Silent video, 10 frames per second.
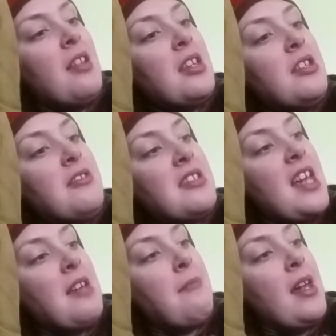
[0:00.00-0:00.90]
The
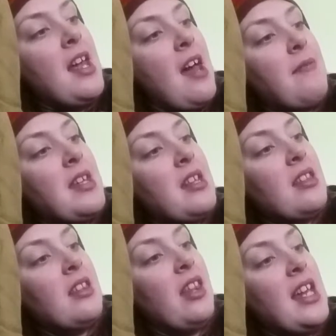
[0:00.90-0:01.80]
newsstand might have the
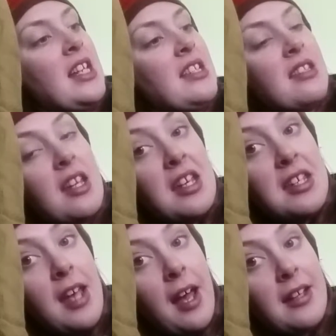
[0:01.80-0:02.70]
latest
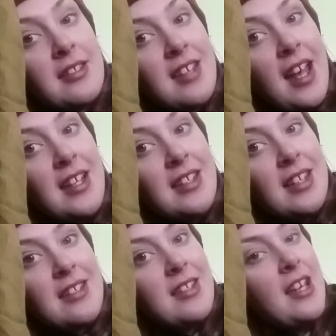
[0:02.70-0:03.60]
Young
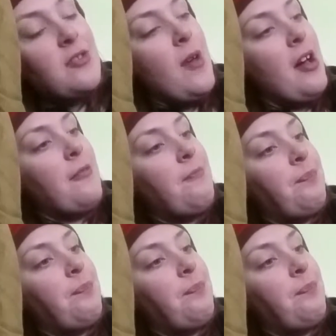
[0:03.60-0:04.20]
Scientist as well.